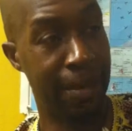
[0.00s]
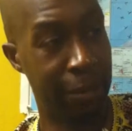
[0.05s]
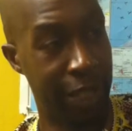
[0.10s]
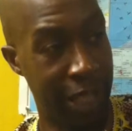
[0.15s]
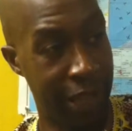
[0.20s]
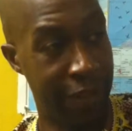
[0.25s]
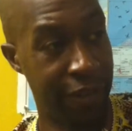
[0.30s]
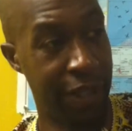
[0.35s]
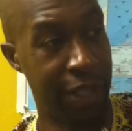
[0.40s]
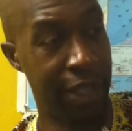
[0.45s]
I'm
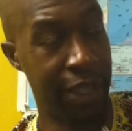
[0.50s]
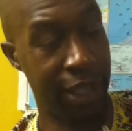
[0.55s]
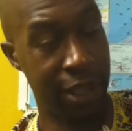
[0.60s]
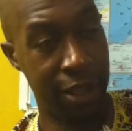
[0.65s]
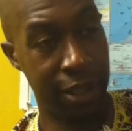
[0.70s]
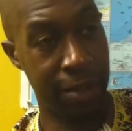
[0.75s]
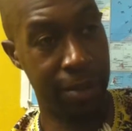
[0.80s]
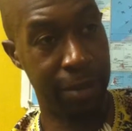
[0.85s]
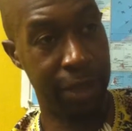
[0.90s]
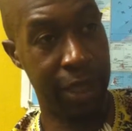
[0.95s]
definitely
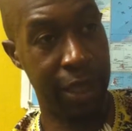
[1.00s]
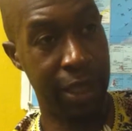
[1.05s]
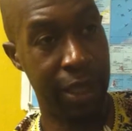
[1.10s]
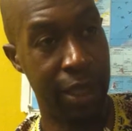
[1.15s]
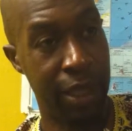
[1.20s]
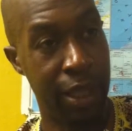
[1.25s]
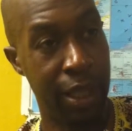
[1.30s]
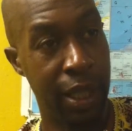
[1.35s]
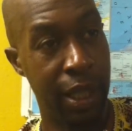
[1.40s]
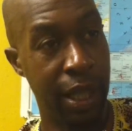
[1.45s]
going to be
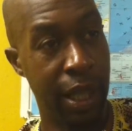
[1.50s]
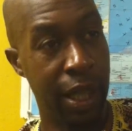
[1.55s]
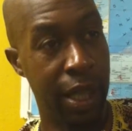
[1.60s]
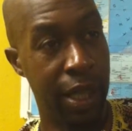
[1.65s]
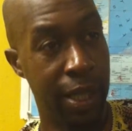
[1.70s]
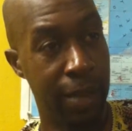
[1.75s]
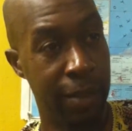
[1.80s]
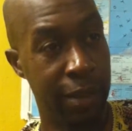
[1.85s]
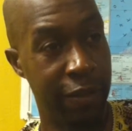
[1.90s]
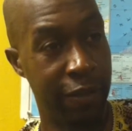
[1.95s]

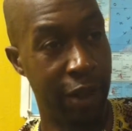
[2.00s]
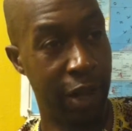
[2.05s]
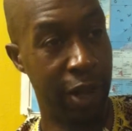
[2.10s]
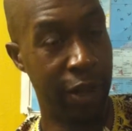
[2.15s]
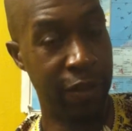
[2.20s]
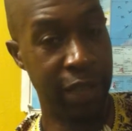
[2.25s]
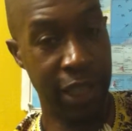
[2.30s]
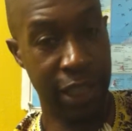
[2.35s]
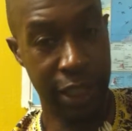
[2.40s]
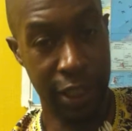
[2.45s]

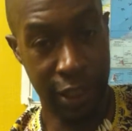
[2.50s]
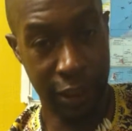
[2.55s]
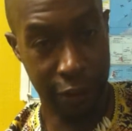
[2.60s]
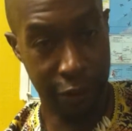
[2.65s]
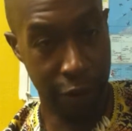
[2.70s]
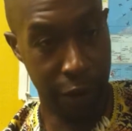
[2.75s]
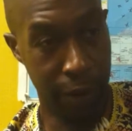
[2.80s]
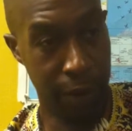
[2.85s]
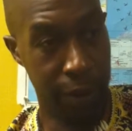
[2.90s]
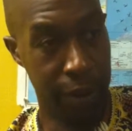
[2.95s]
involved in. Looking
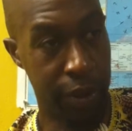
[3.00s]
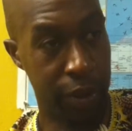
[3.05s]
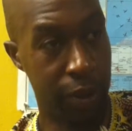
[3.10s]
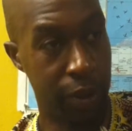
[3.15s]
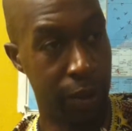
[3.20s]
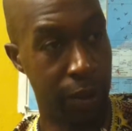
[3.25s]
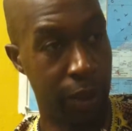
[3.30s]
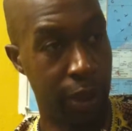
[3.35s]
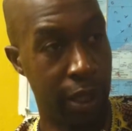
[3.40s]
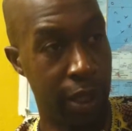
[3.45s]
forward
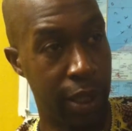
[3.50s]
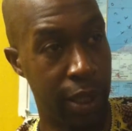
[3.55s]
to